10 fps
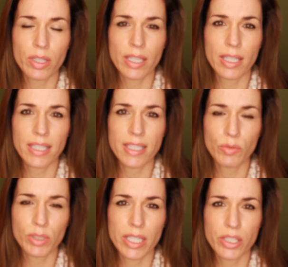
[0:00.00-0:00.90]
is in
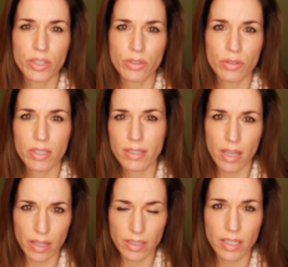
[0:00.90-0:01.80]
relation to the
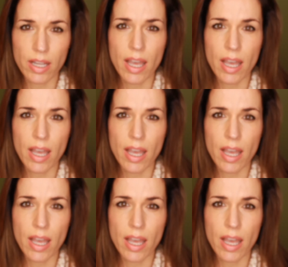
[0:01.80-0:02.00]
sun